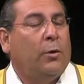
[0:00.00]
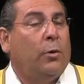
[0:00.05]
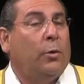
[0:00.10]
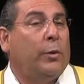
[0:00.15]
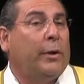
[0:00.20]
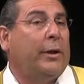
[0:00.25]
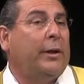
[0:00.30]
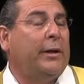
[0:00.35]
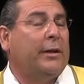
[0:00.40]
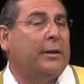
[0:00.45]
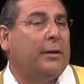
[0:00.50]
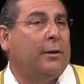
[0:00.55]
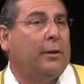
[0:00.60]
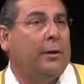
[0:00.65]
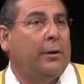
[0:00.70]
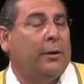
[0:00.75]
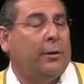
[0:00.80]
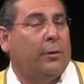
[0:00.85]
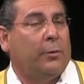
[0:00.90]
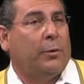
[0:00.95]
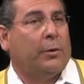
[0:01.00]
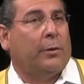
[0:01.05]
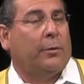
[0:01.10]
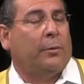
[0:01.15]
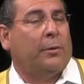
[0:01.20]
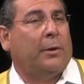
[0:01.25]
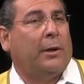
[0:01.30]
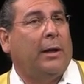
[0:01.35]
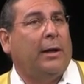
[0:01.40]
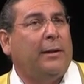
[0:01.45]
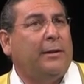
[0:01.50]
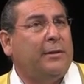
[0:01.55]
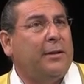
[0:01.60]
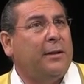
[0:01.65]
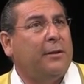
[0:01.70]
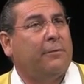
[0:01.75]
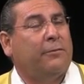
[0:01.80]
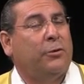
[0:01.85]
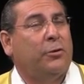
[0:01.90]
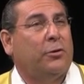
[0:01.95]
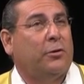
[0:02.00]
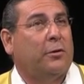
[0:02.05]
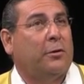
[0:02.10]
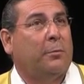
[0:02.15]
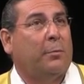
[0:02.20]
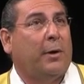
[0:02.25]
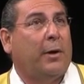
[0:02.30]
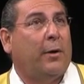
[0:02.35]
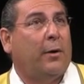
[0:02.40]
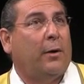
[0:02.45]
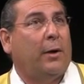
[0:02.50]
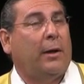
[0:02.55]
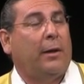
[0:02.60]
Well, we're going to, uh, we're, we're, I see the future of the powwow.